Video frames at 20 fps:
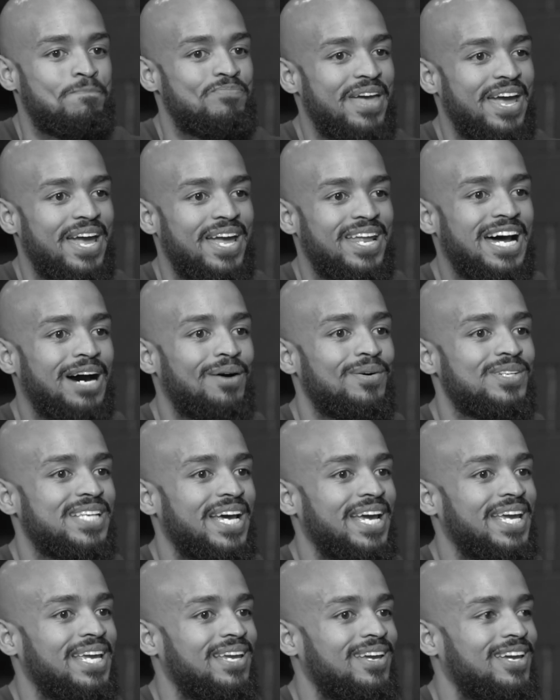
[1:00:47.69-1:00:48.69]
and I was
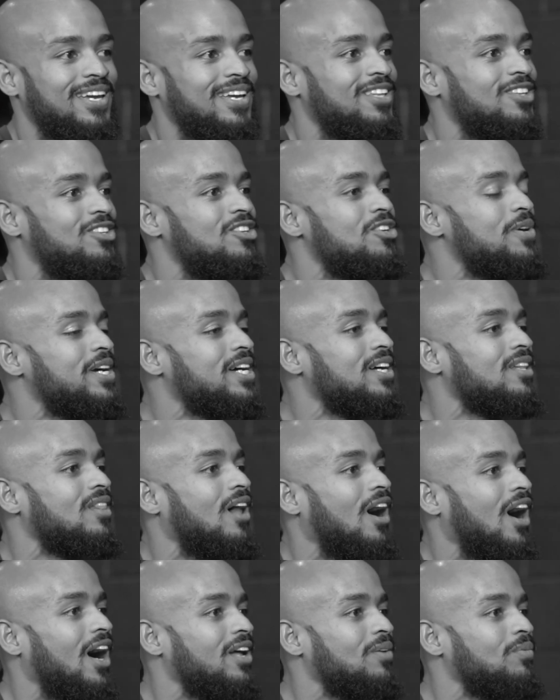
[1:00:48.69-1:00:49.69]
like doing a
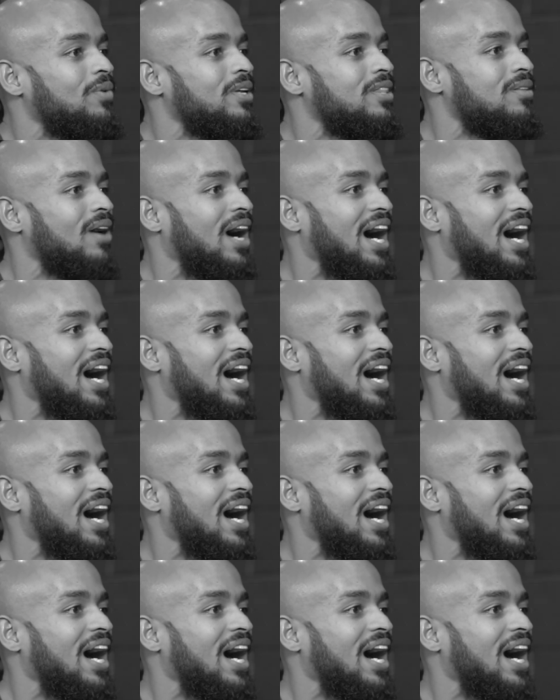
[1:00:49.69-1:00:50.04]
lot with,